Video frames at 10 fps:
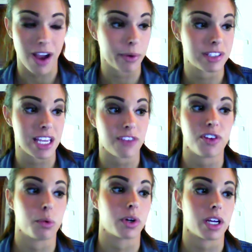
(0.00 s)
I would say if
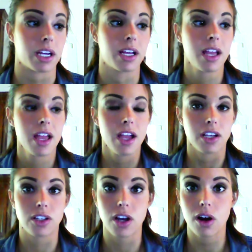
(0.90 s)
you were to
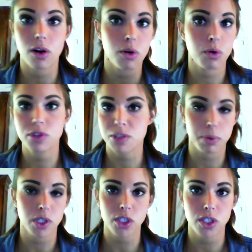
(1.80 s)
go
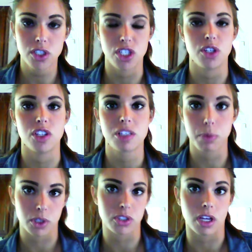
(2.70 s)
splurge, you should
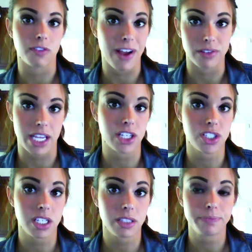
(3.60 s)
splurge on
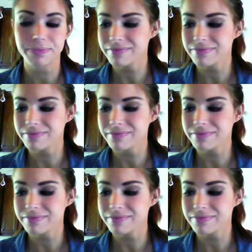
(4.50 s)
foundation